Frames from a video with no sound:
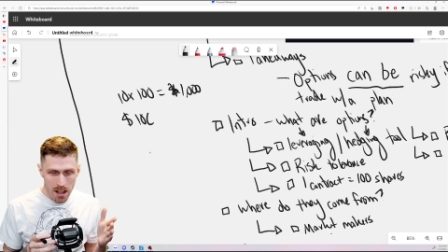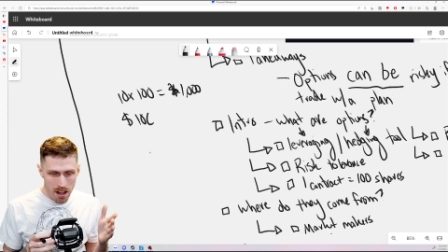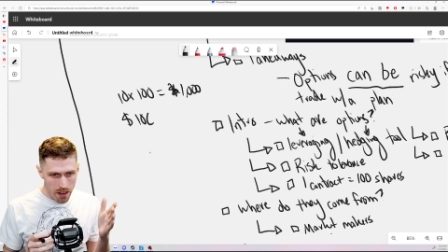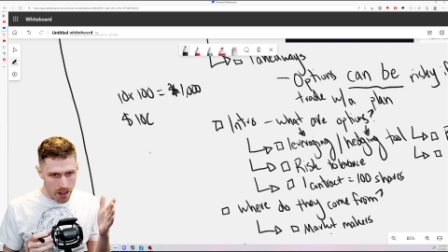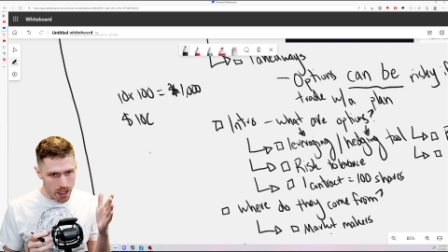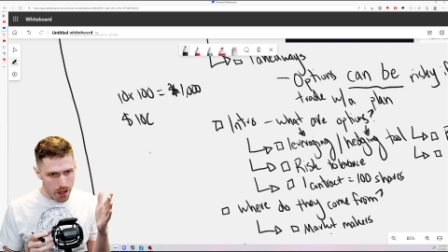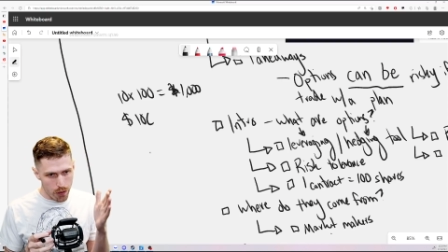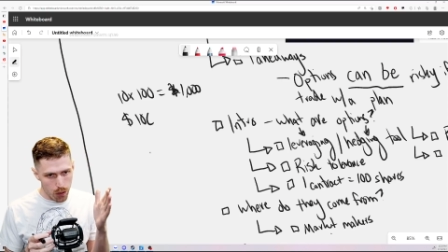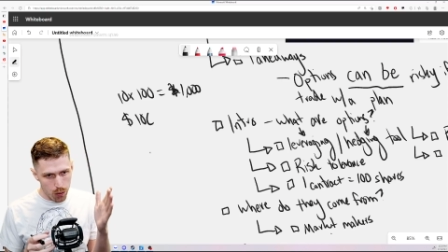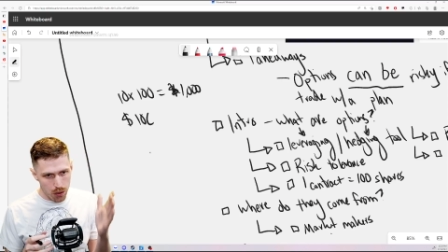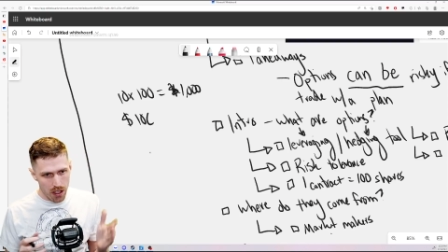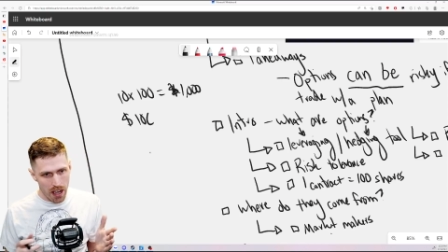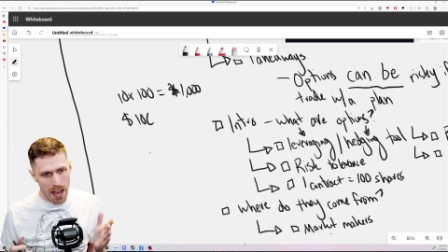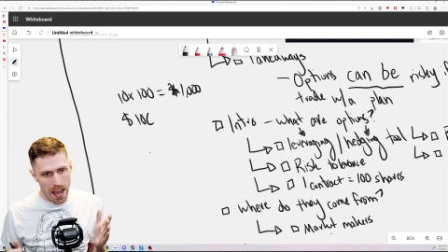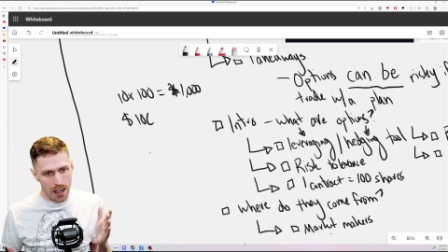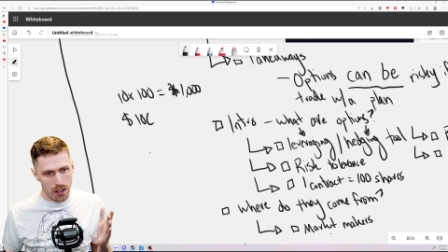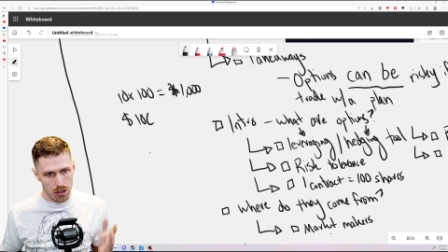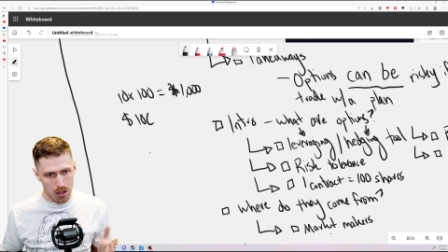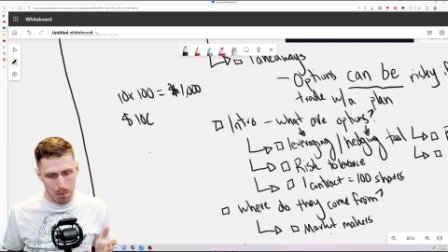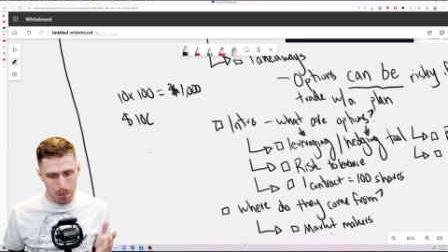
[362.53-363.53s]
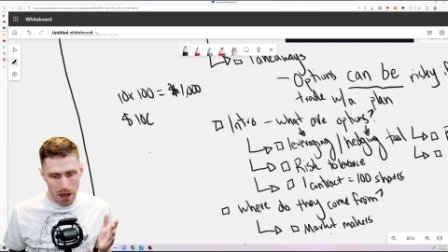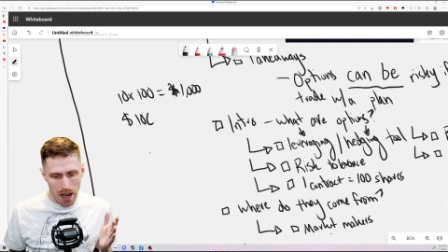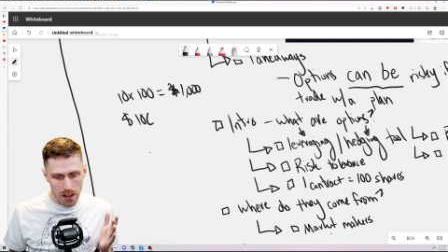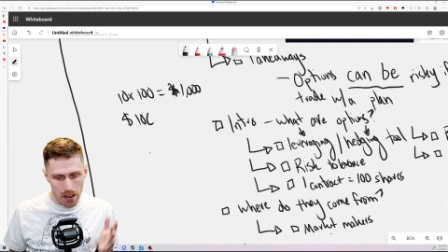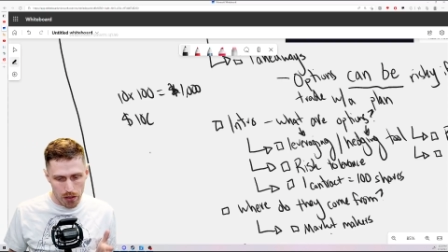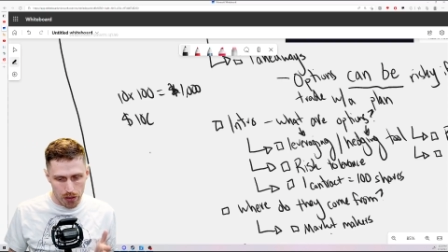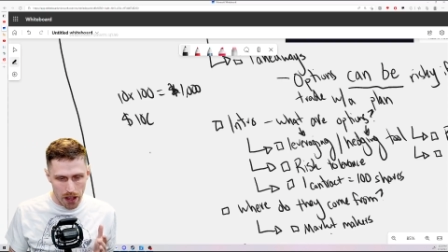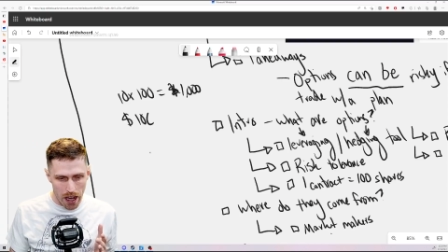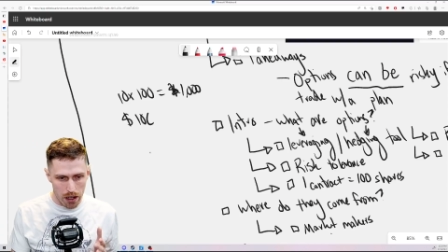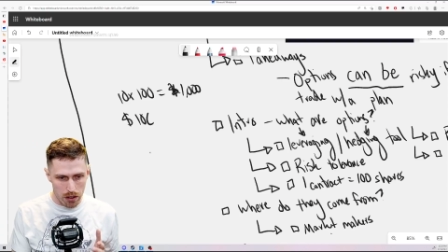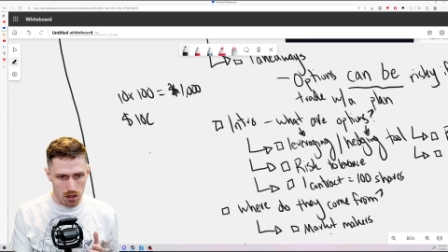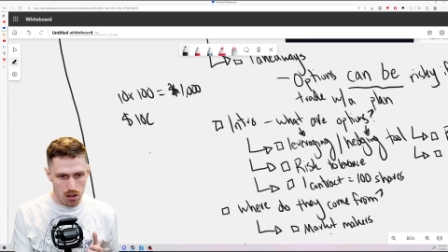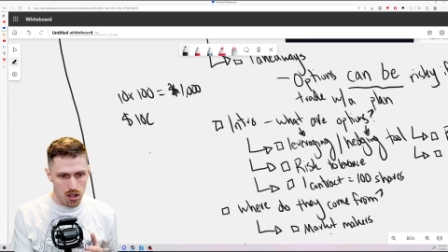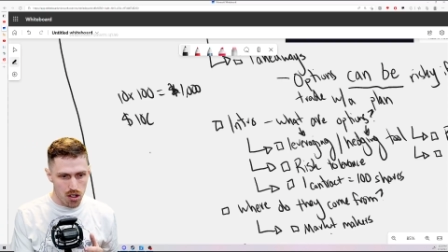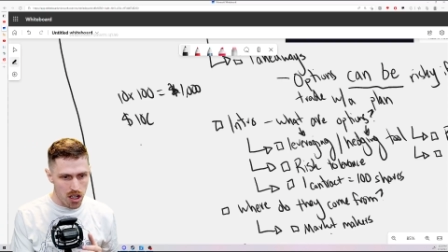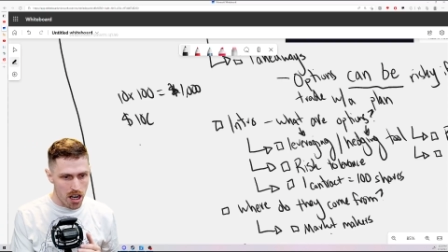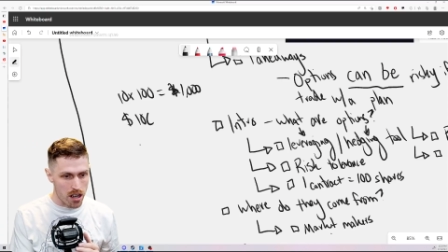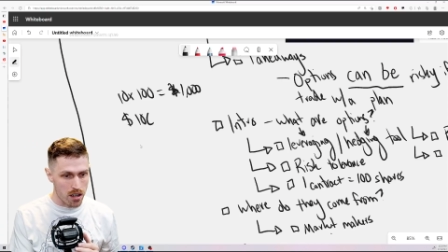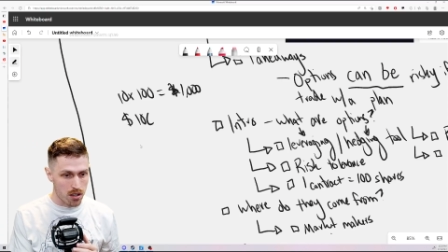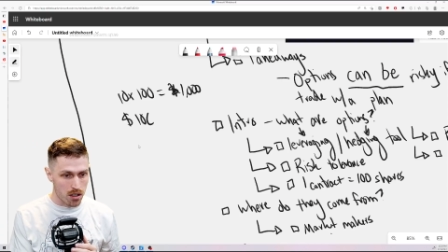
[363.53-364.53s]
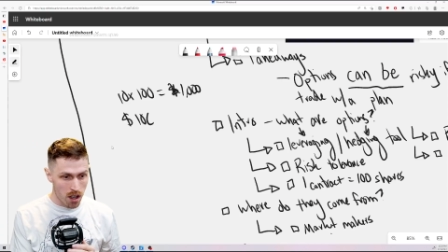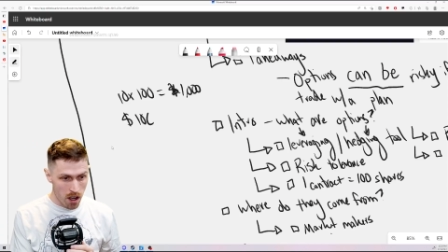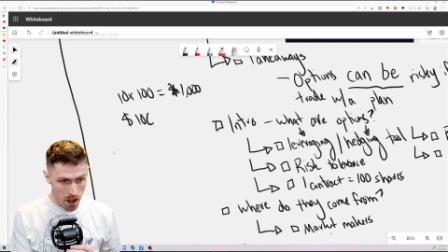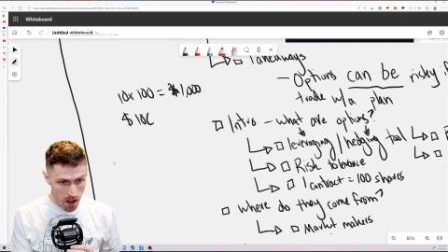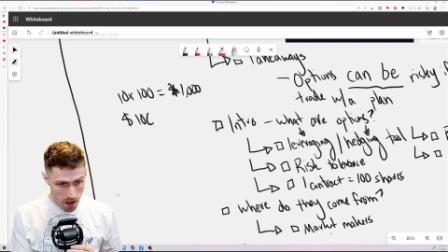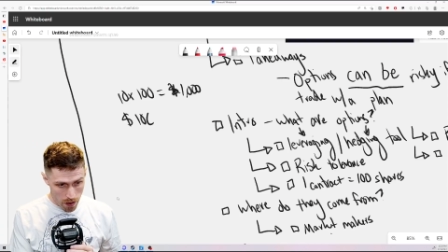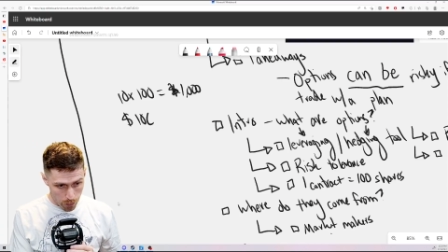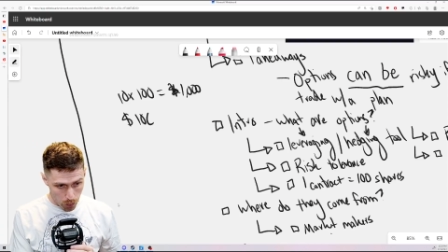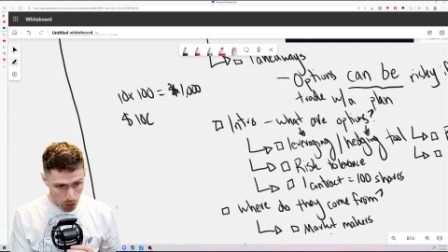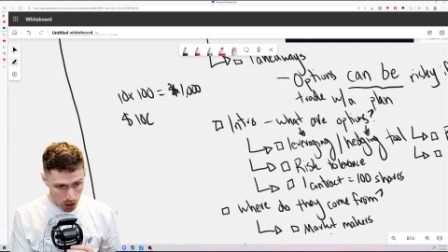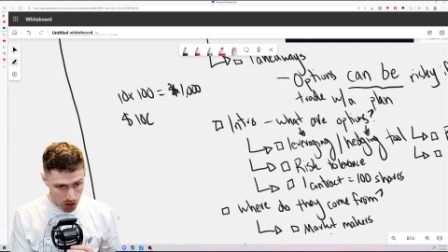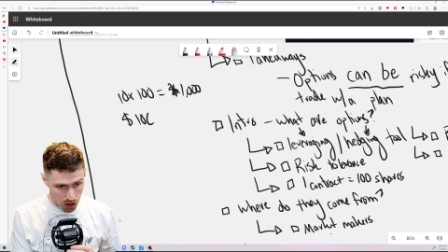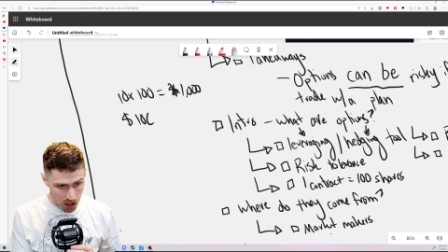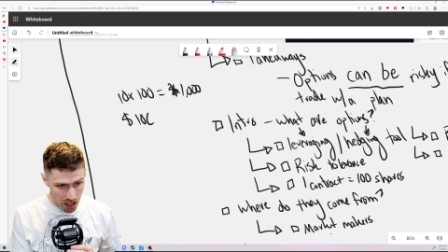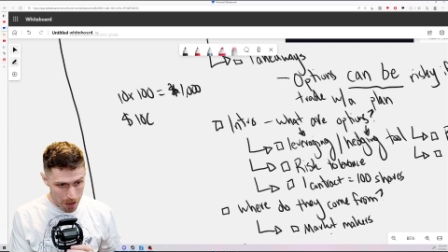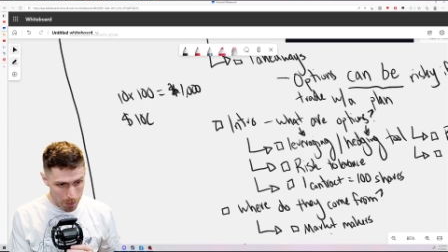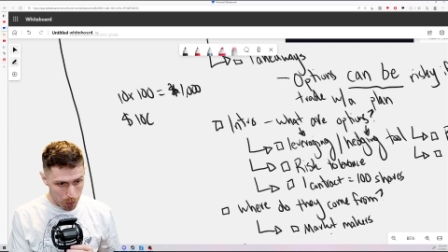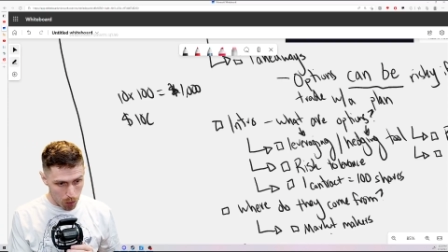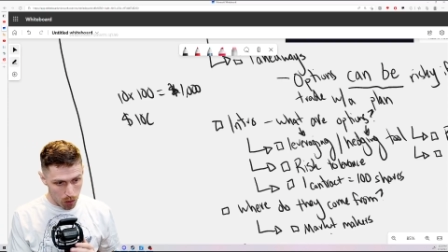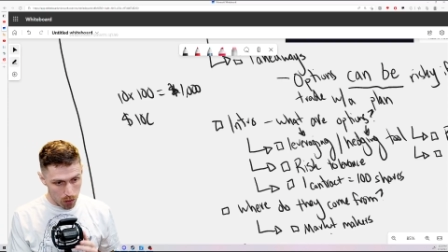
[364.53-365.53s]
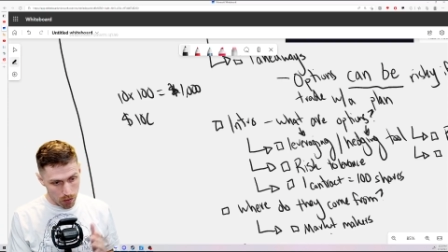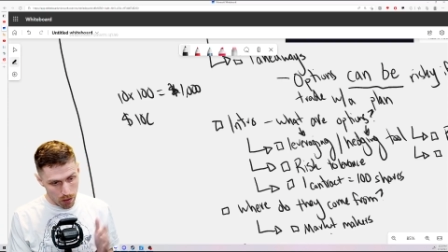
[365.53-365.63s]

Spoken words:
than if you were to actually buy the 1,000 shares. For example,